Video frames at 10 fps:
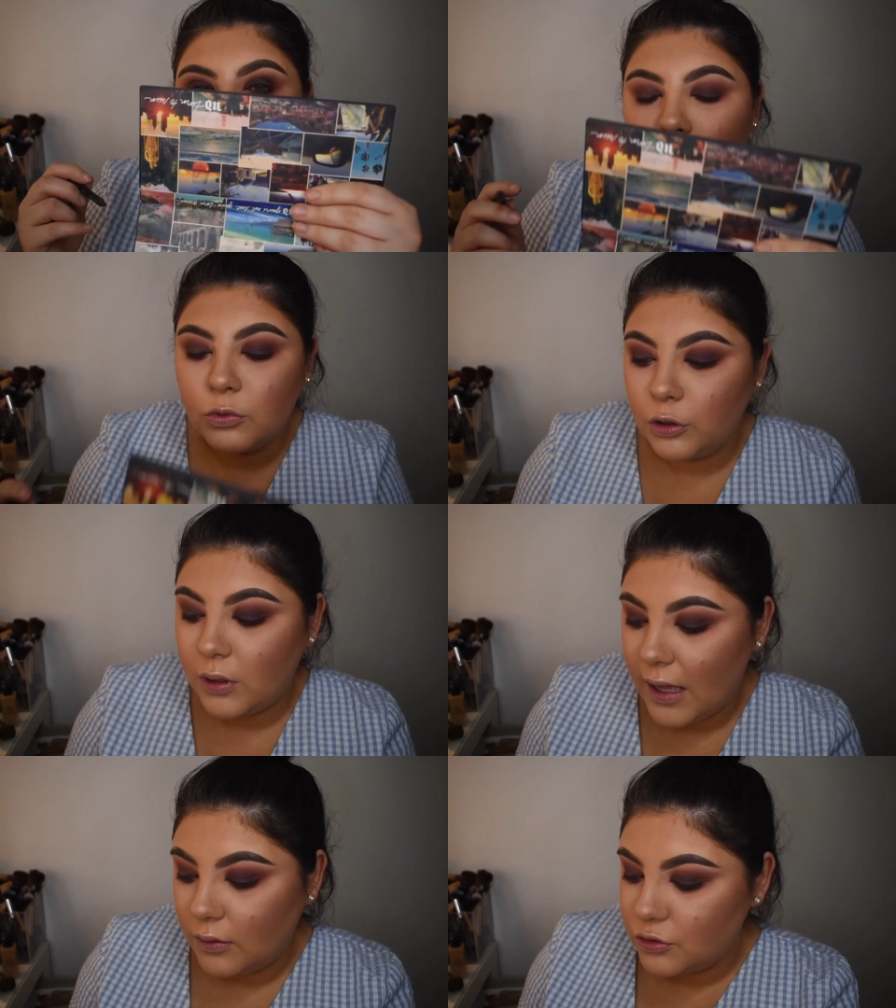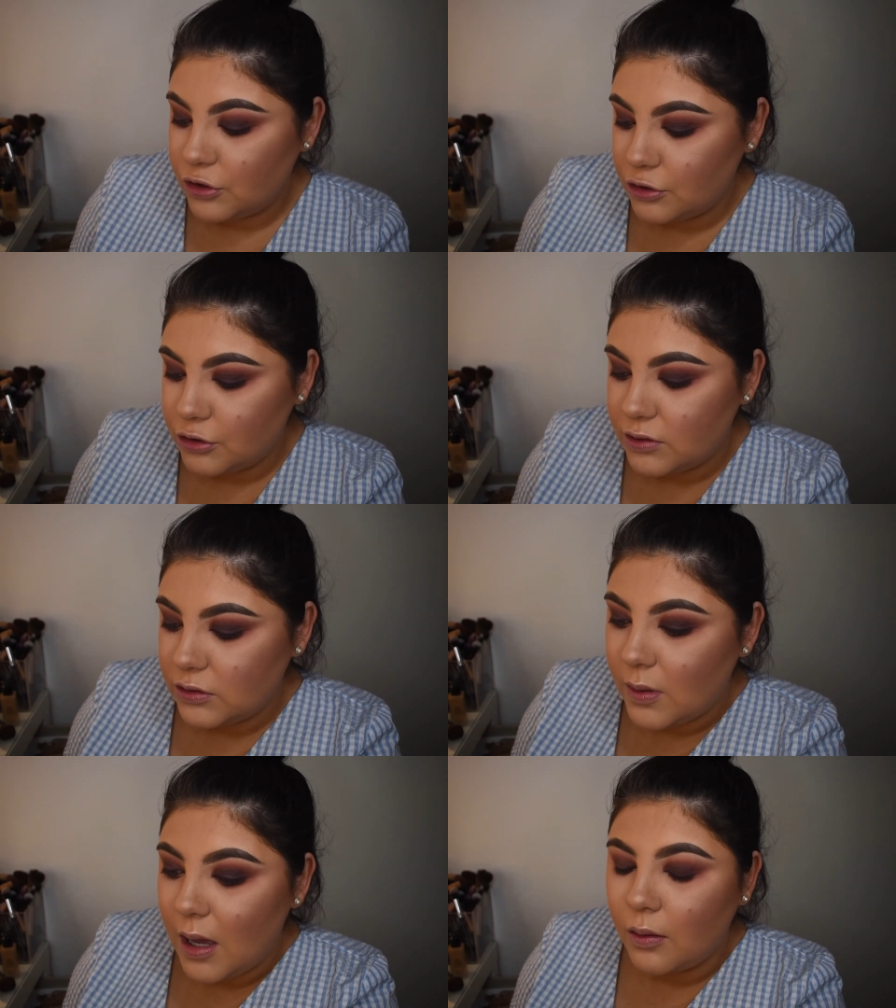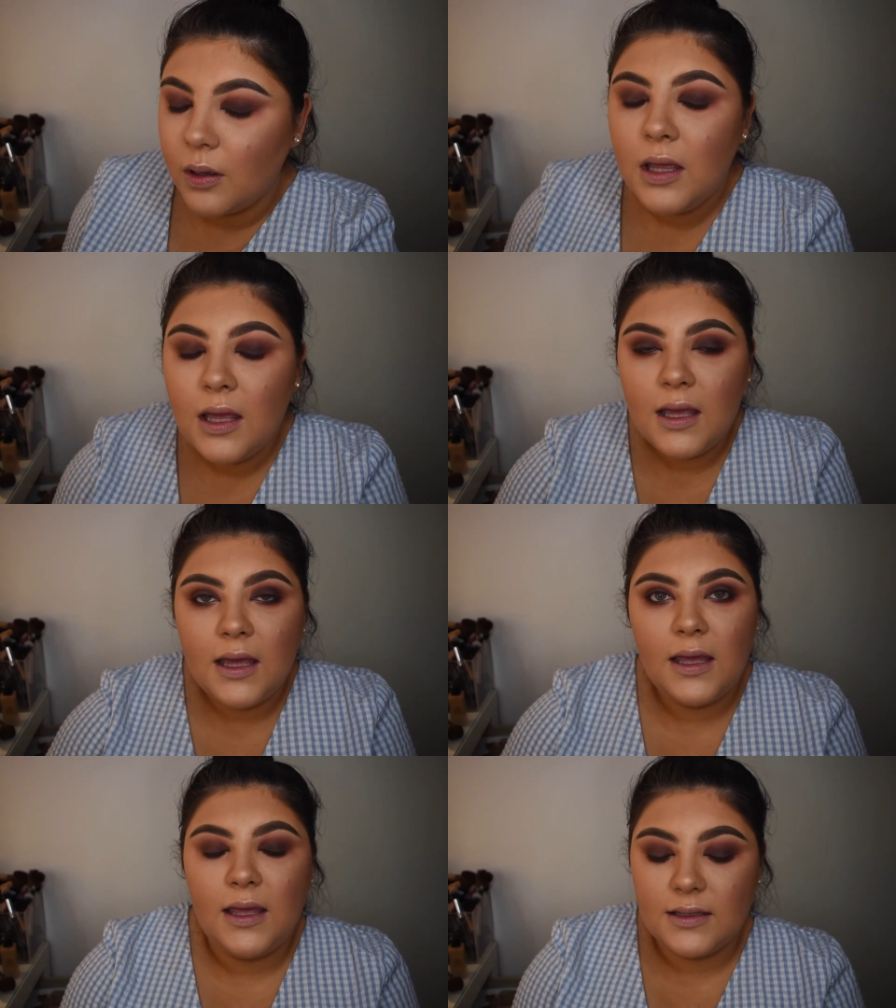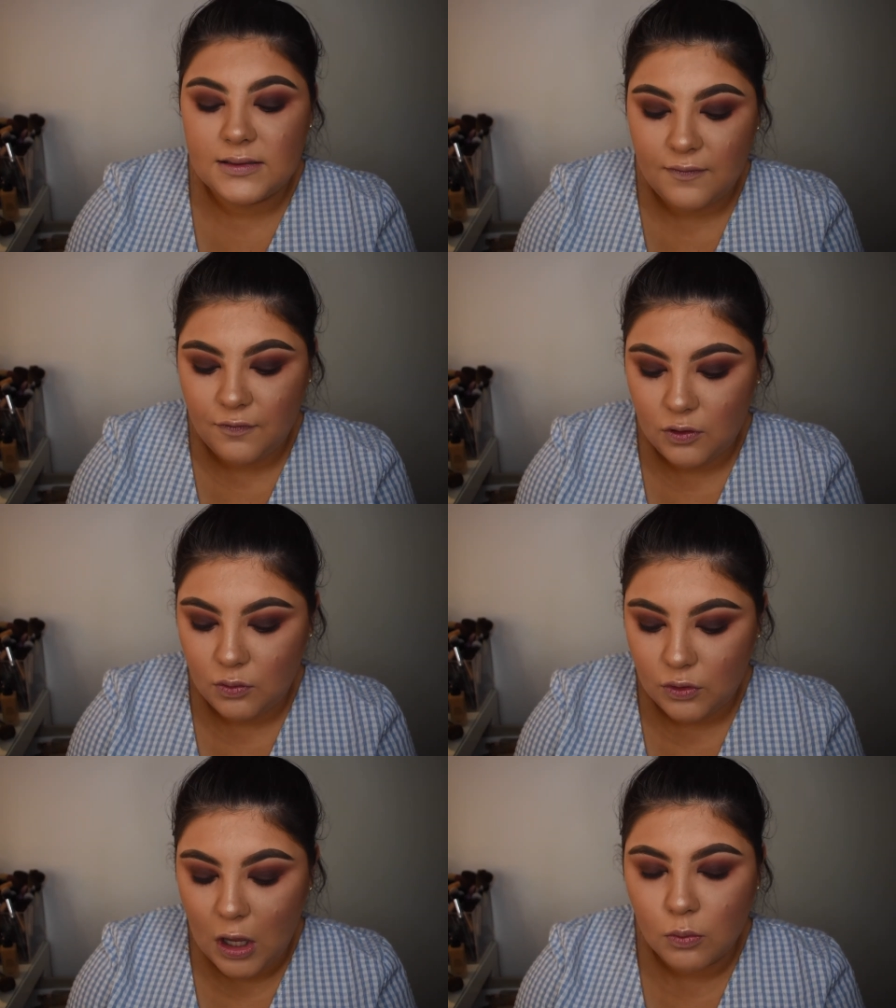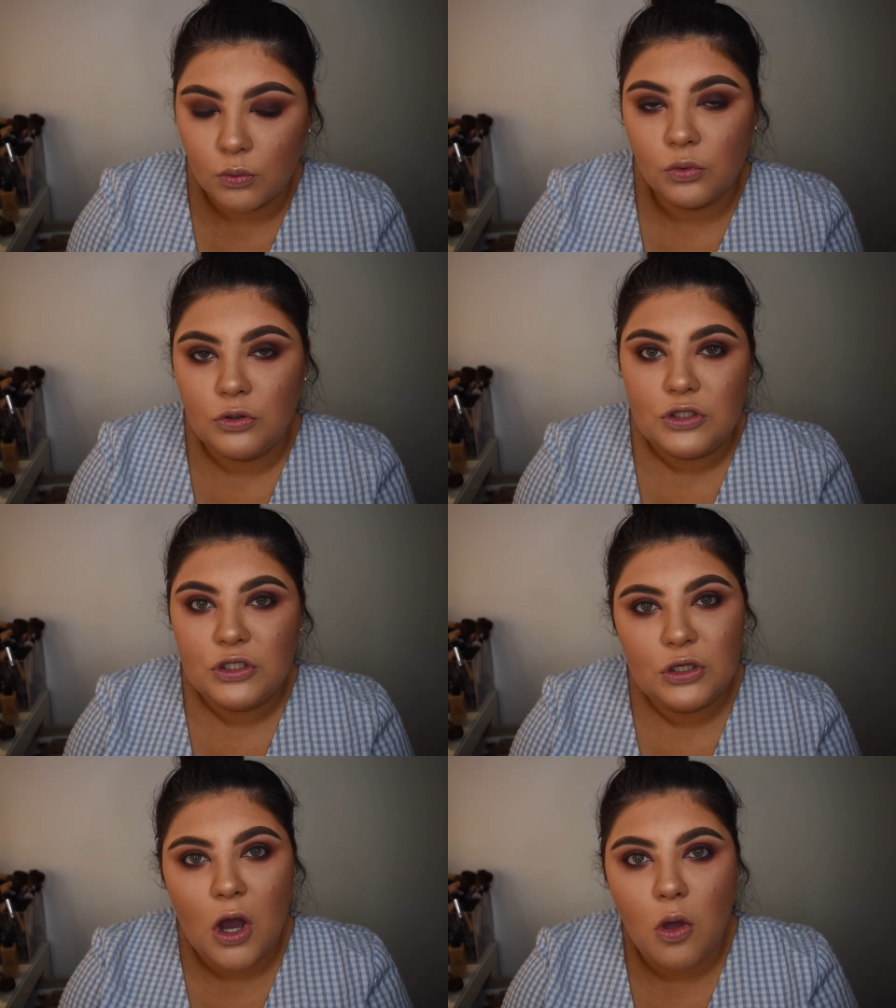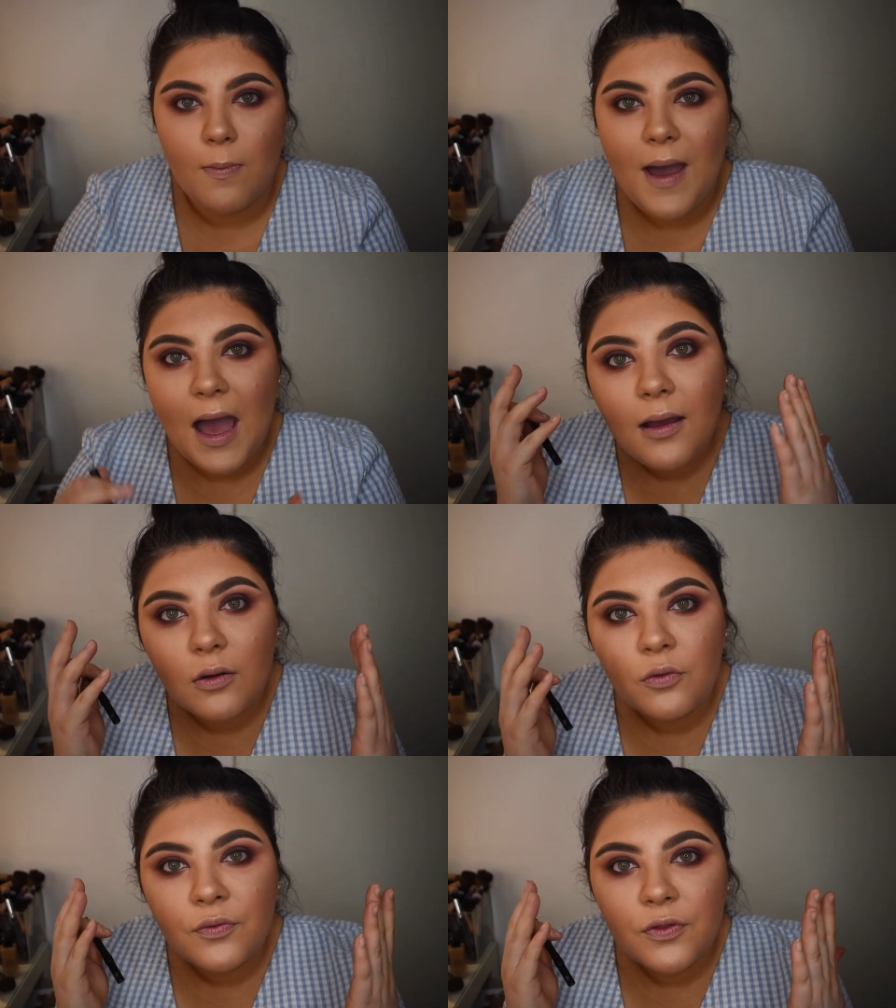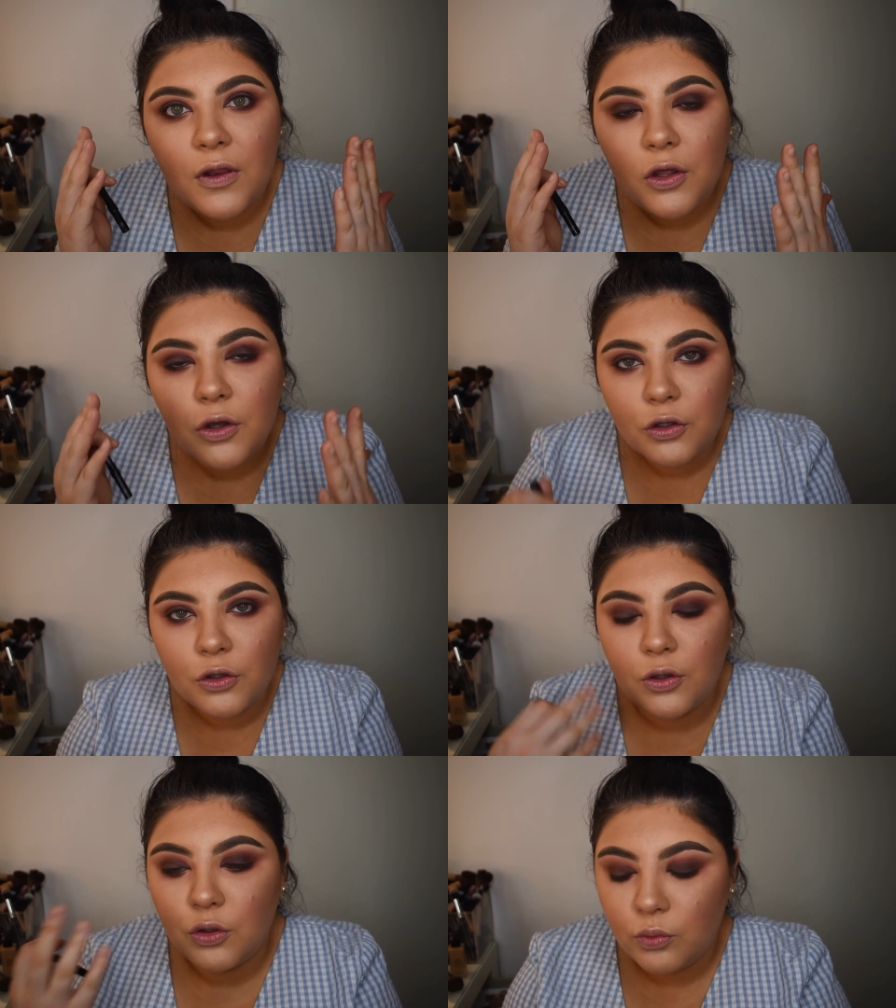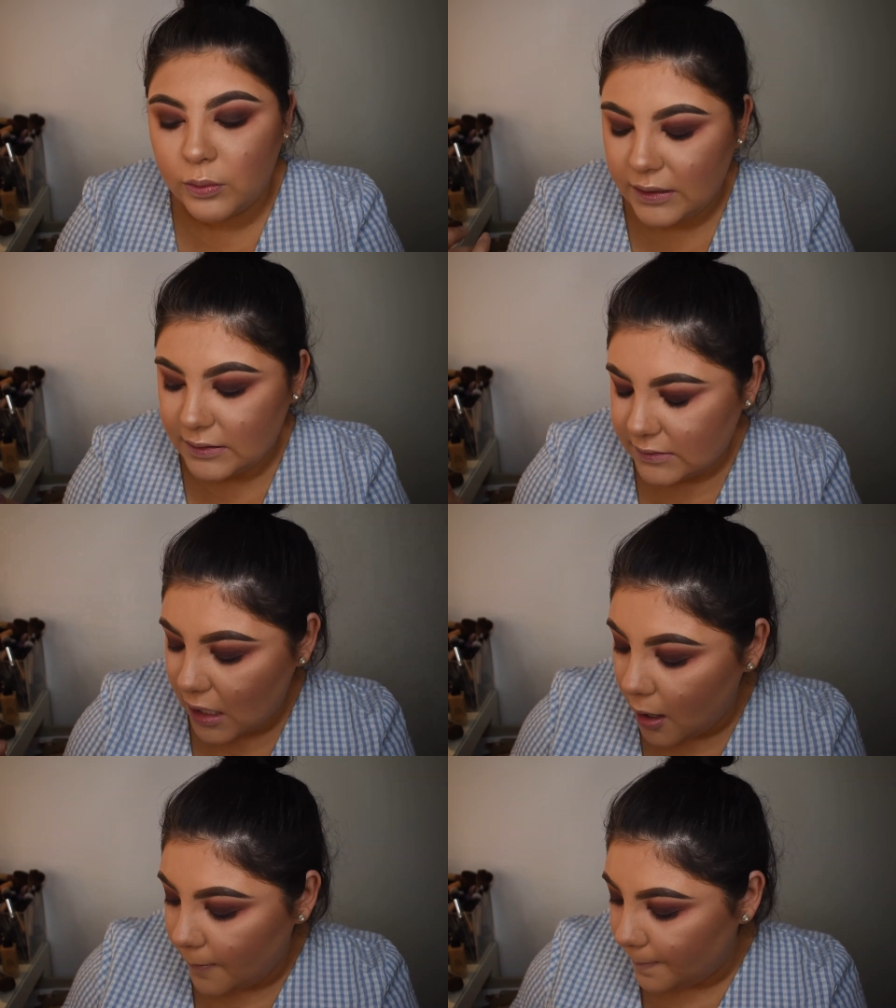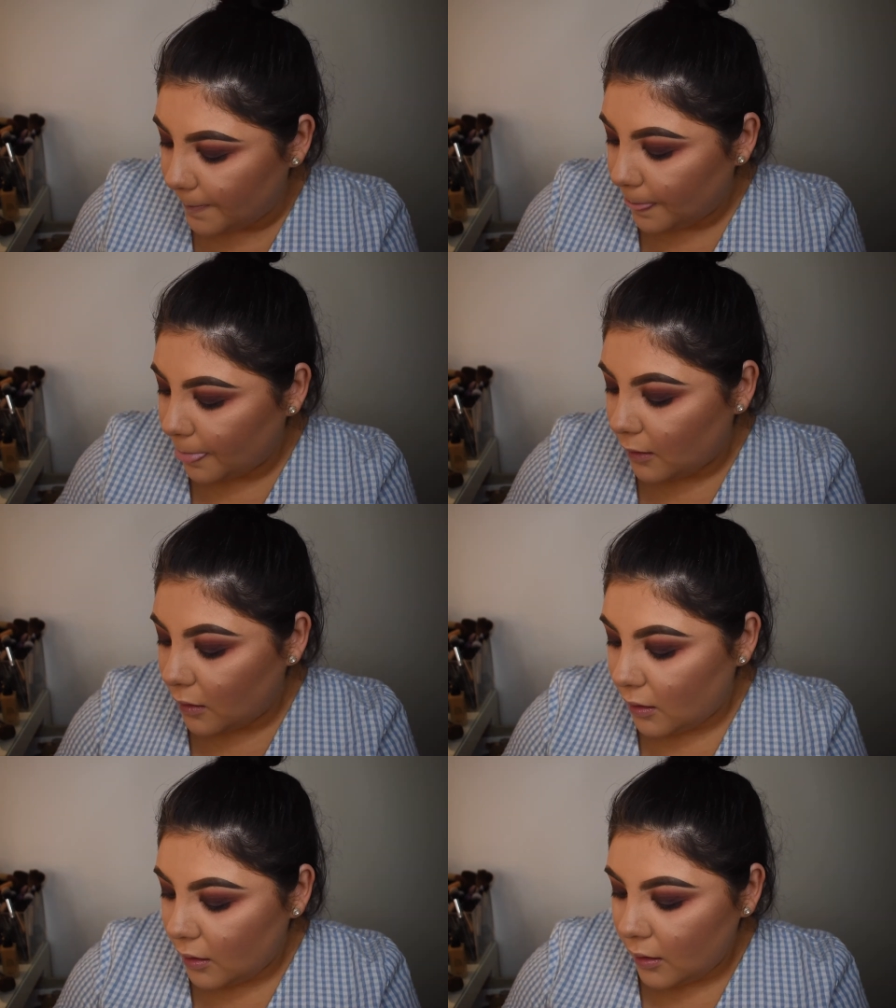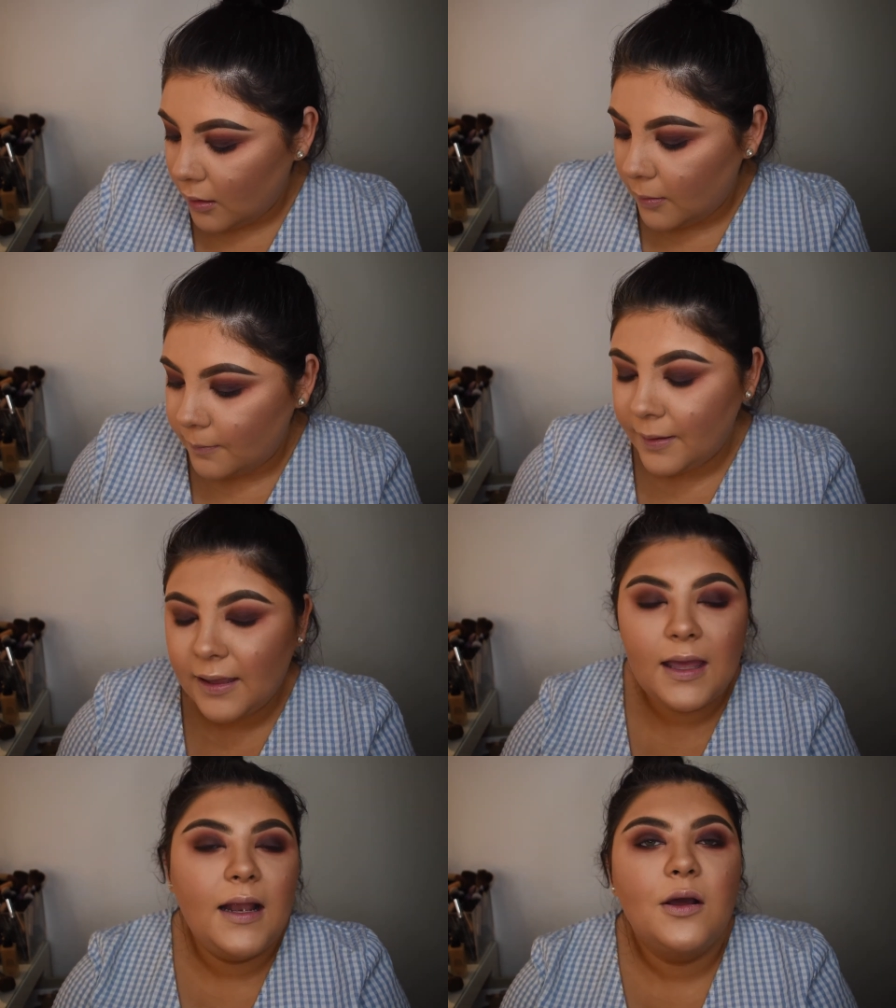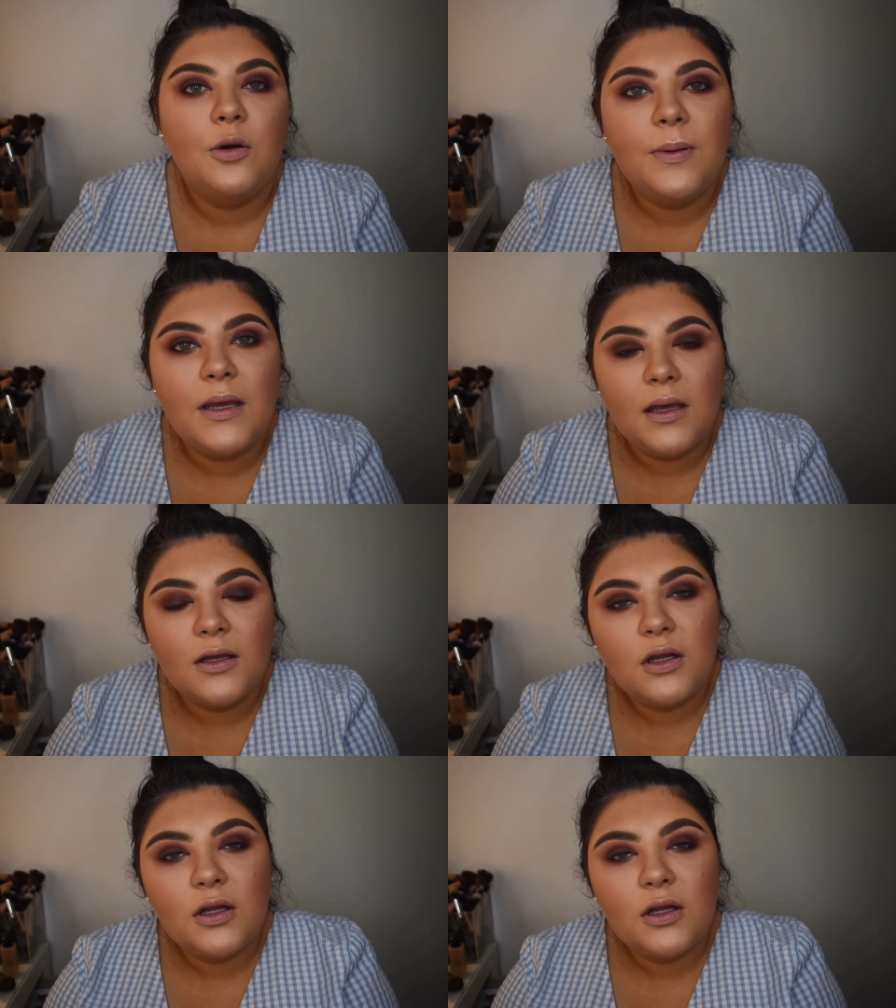What you can also do as well is, if you don't want to go matte on the look, you can always make it a little bit